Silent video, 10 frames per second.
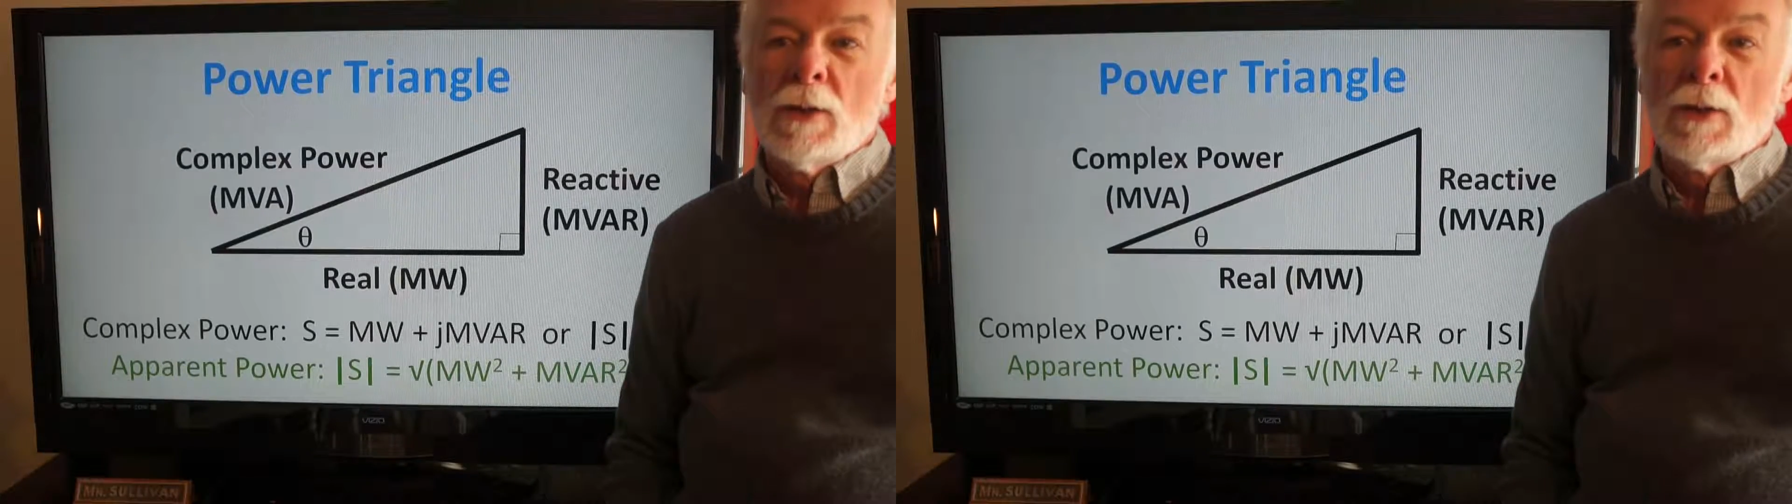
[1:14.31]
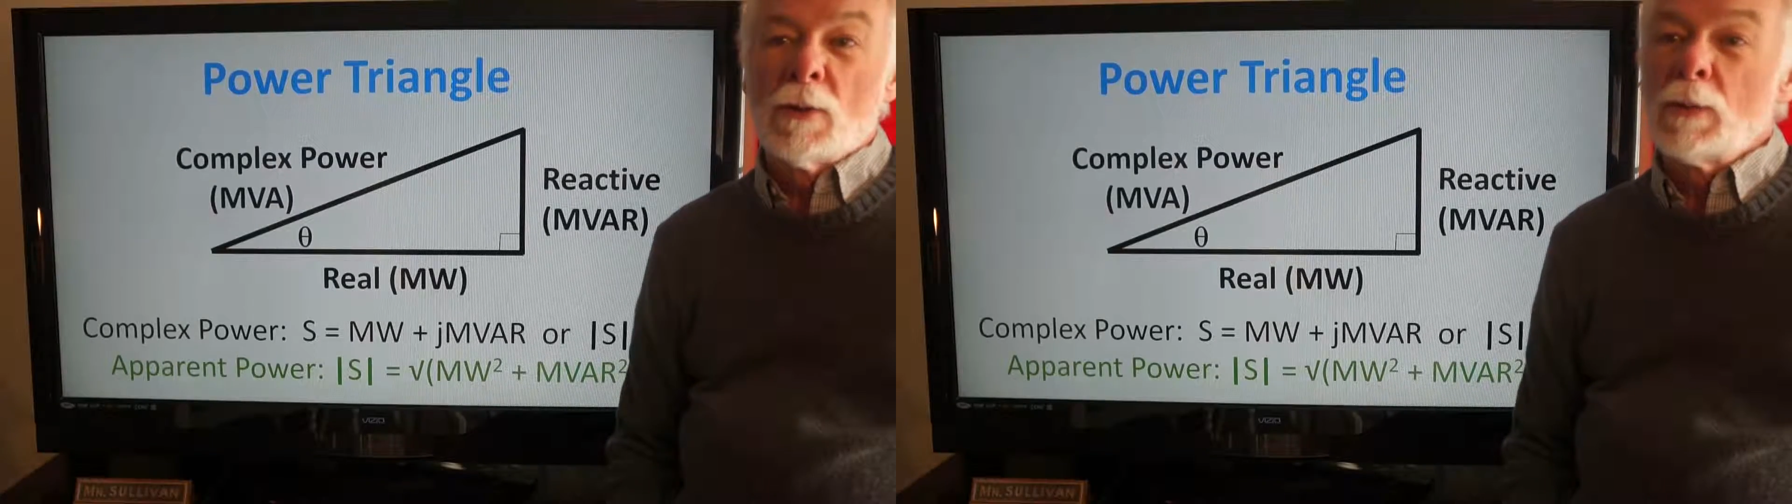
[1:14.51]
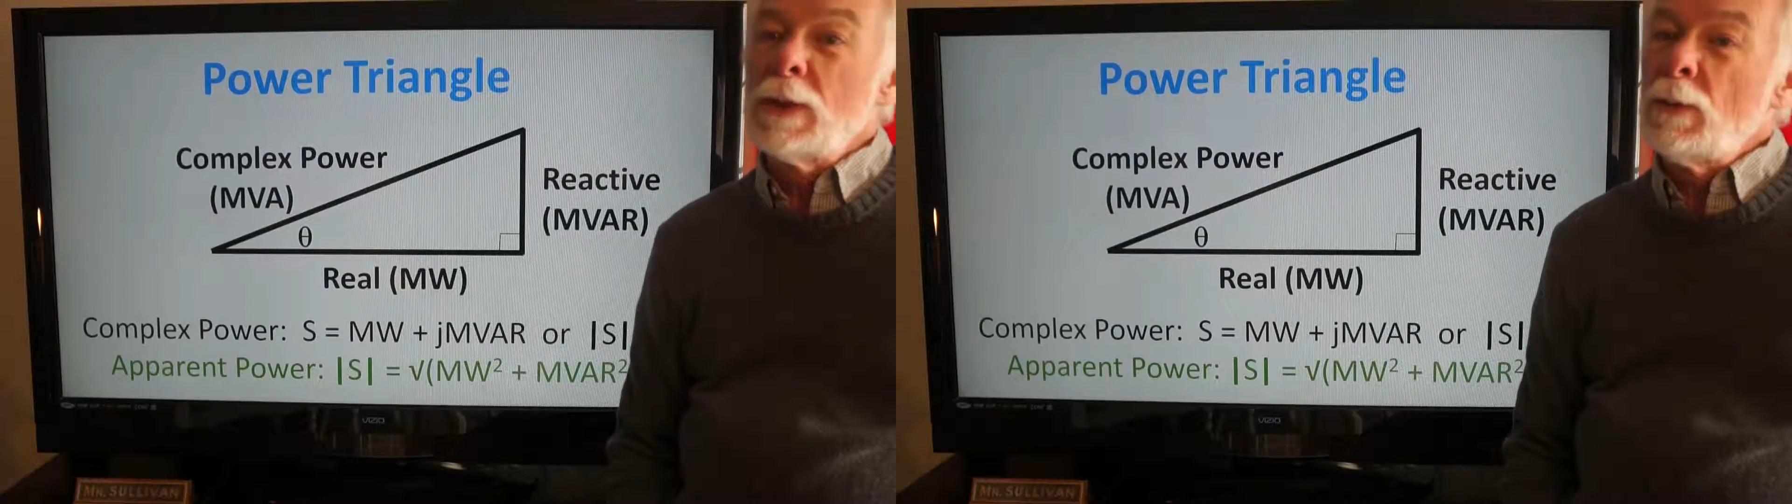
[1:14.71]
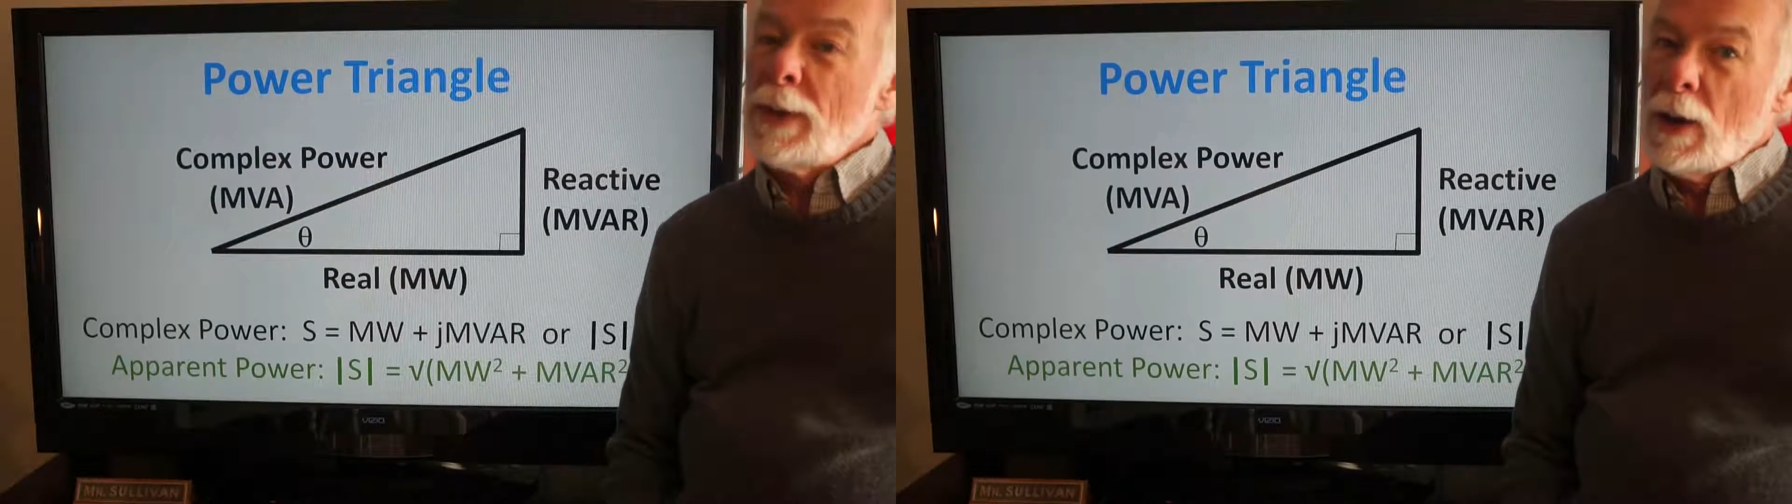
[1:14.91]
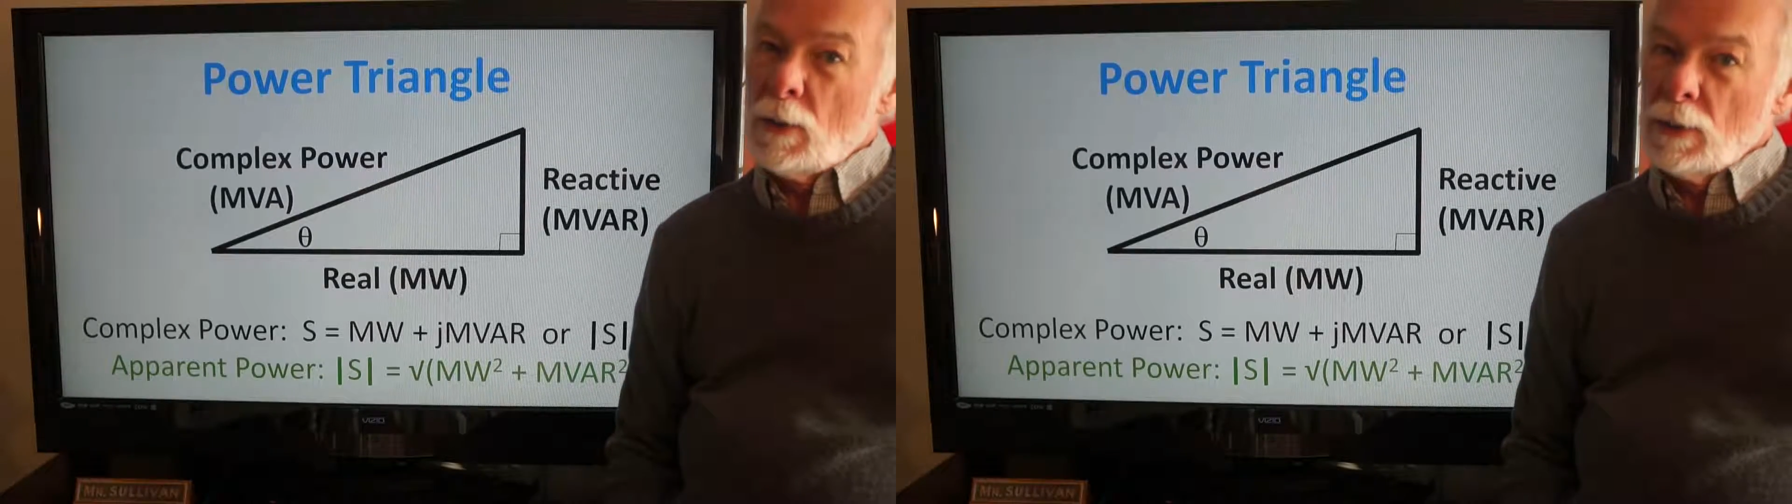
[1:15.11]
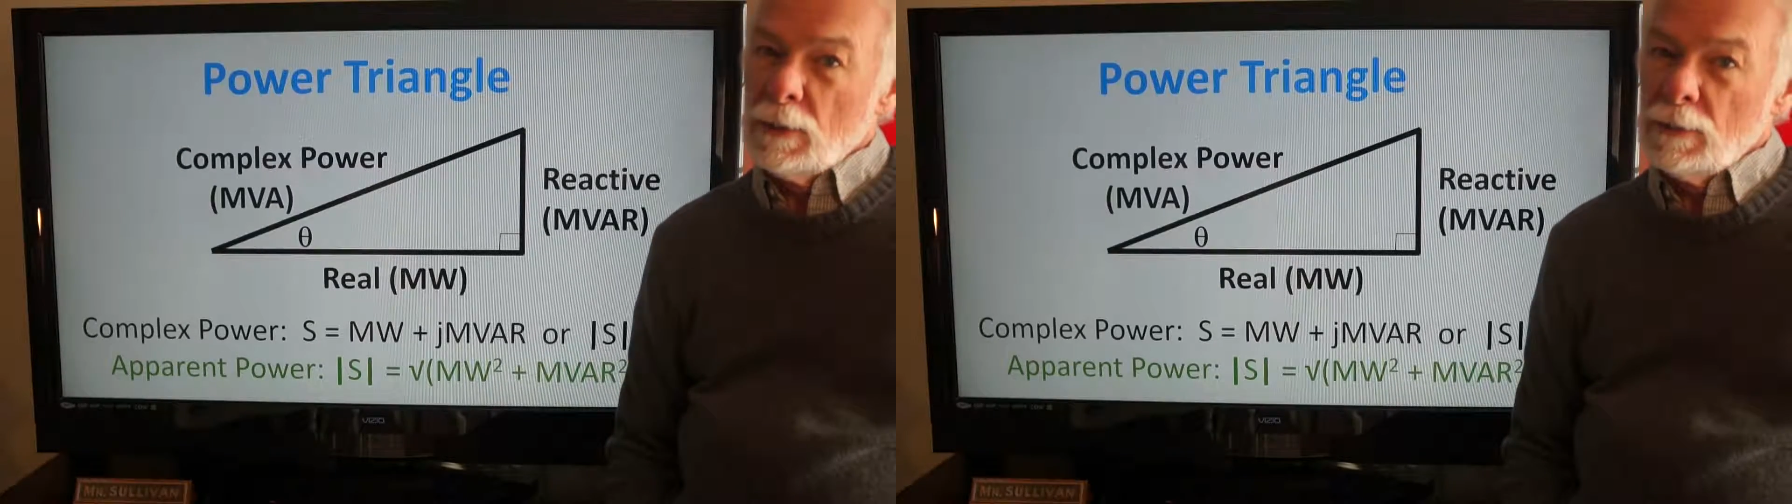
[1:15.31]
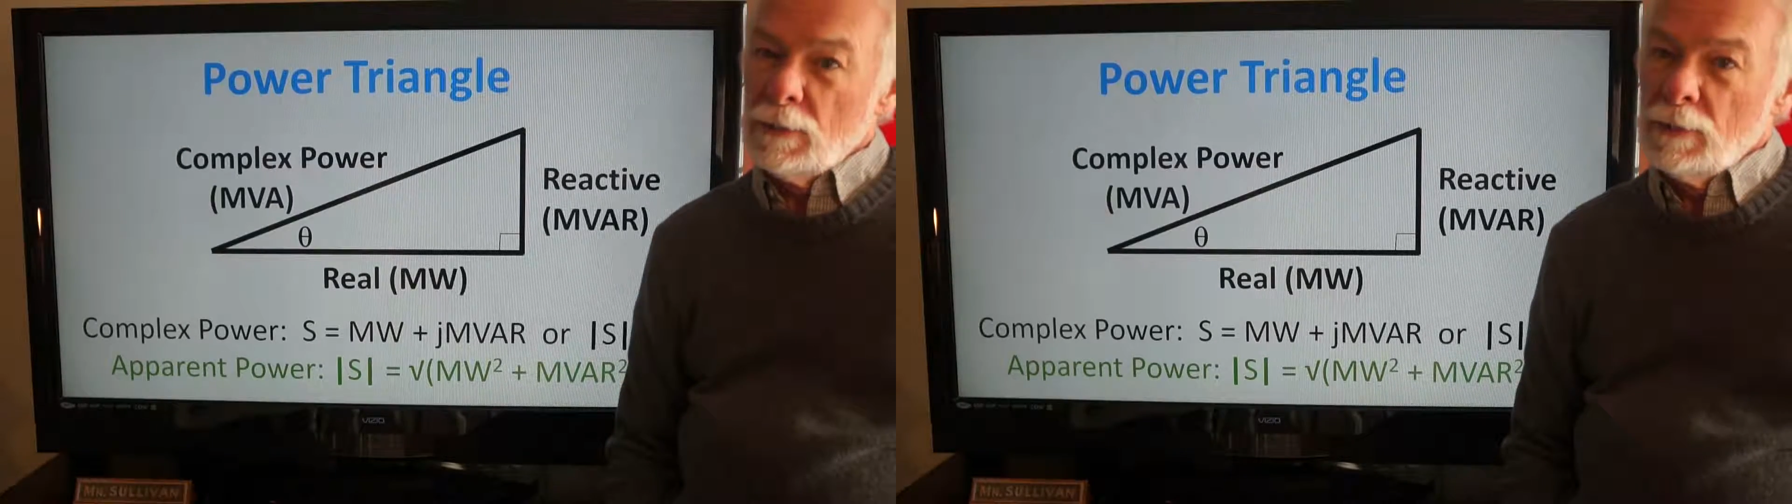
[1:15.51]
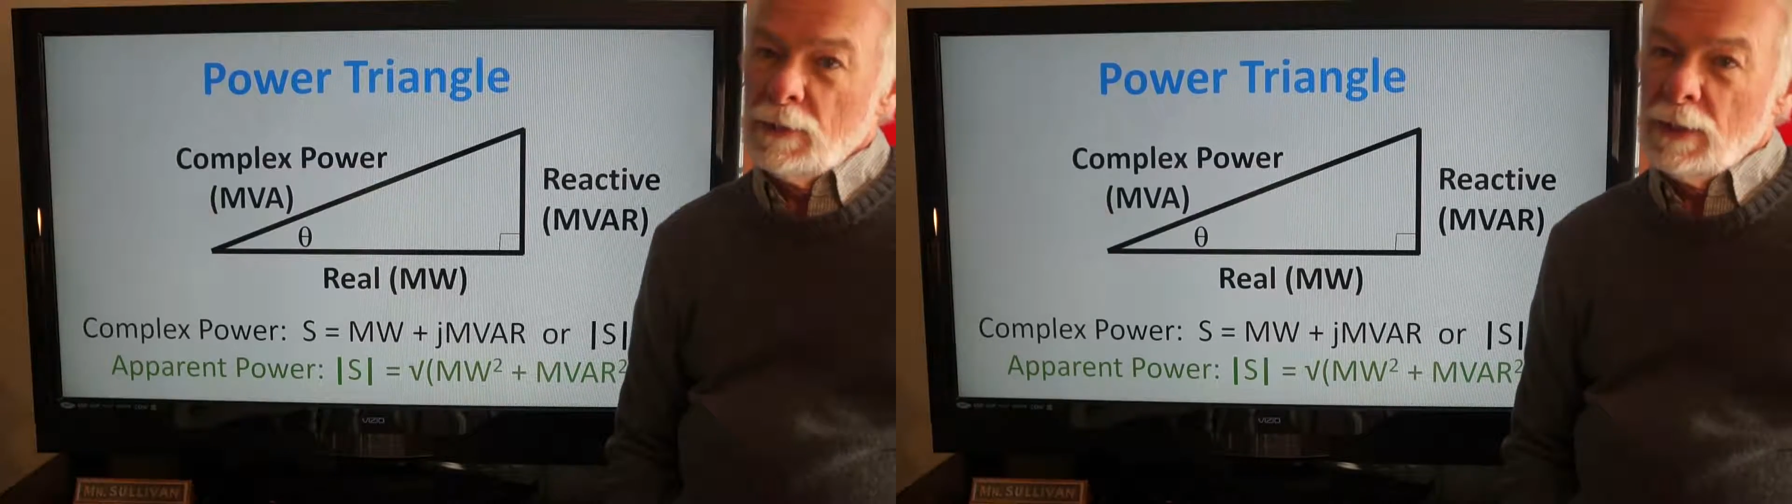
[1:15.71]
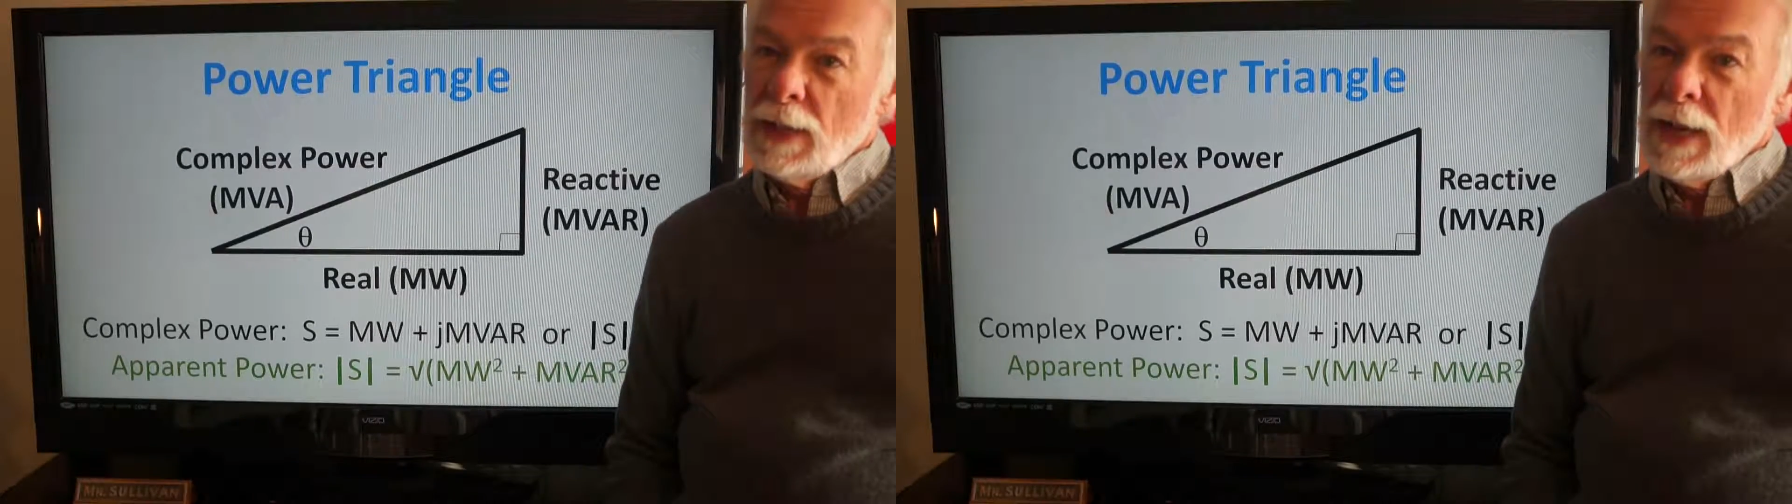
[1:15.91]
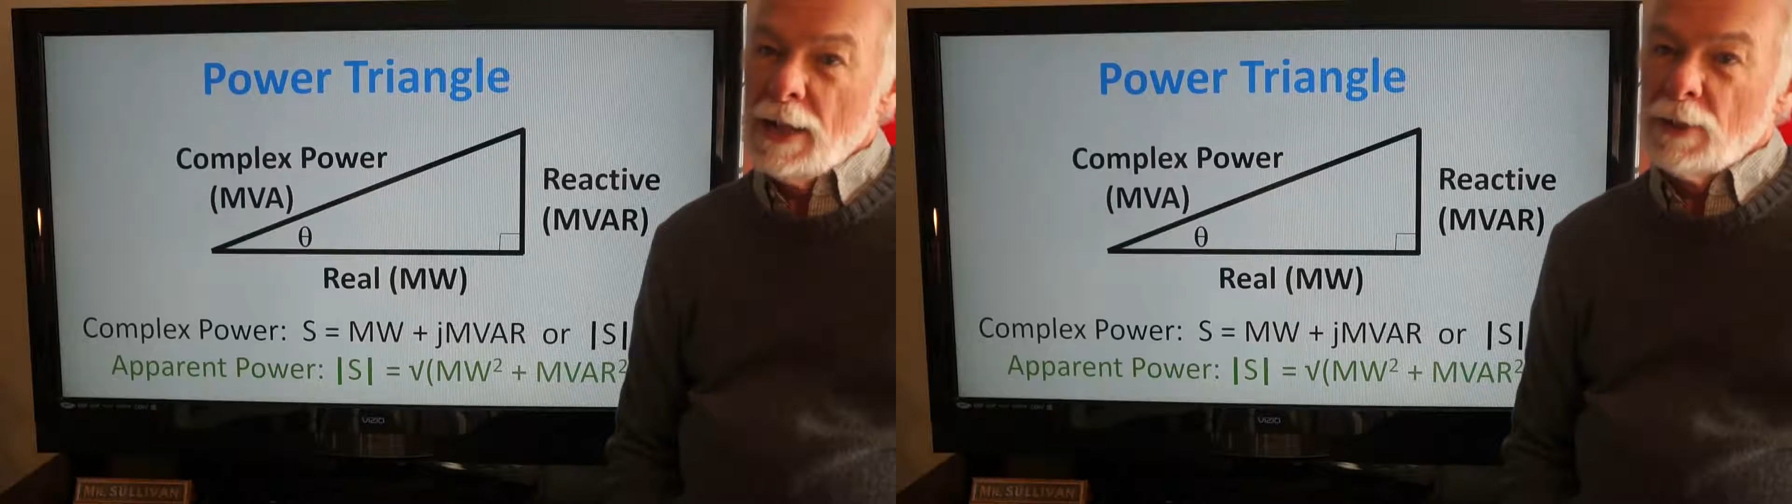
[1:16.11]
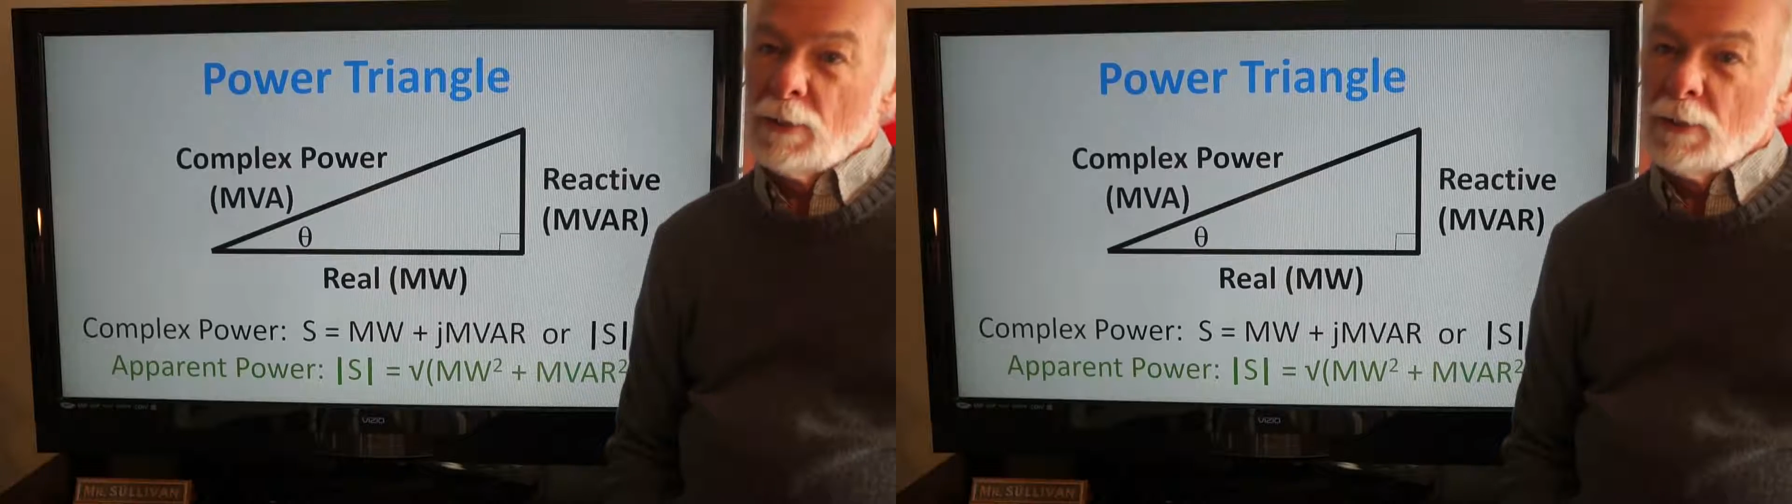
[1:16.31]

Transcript: the real power, and